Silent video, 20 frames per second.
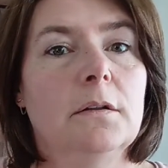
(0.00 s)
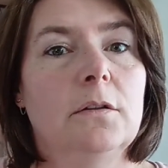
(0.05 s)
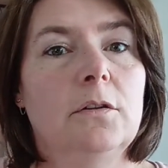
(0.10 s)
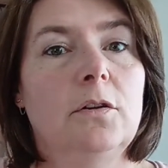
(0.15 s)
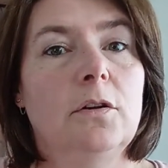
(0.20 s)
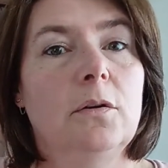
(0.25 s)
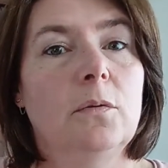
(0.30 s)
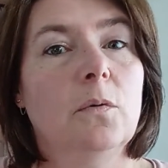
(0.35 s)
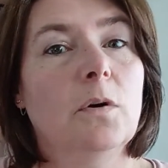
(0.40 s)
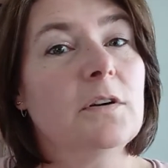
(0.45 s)

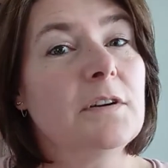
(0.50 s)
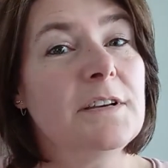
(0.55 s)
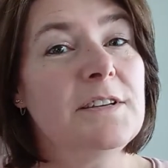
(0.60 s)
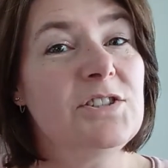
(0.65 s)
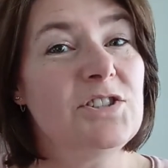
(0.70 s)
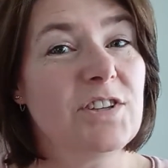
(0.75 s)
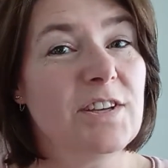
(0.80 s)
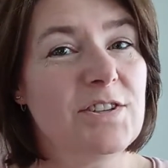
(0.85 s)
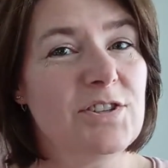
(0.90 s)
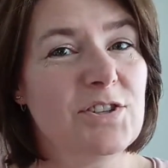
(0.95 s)
the
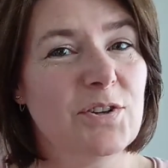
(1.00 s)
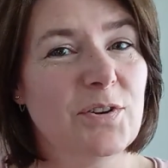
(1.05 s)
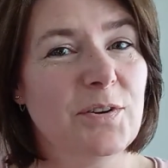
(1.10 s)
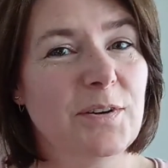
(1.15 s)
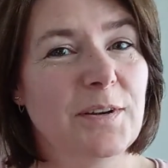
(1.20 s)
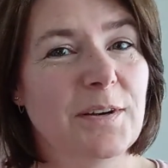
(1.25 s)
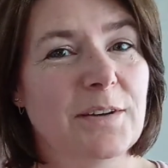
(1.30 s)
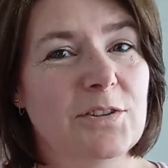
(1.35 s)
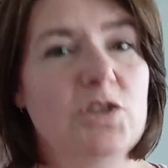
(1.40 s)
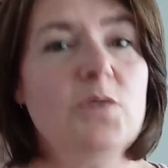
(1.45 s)
Rocking
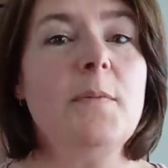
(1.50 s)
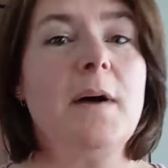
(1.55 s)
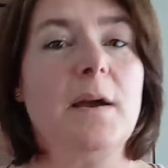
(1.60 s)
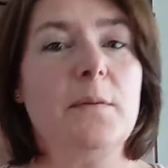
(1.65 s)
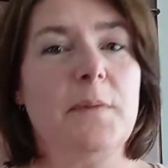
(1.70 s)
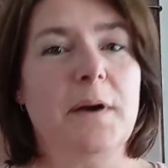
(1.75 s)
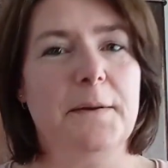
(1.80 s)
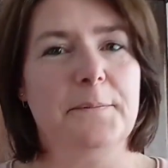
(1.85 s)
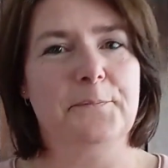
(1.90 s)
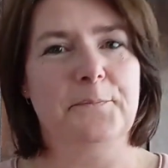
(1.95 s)
Stitcher,
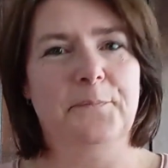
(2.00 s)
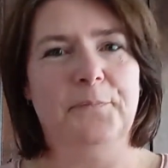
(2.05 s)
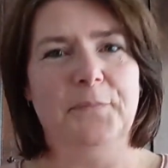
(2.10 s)
Jemima.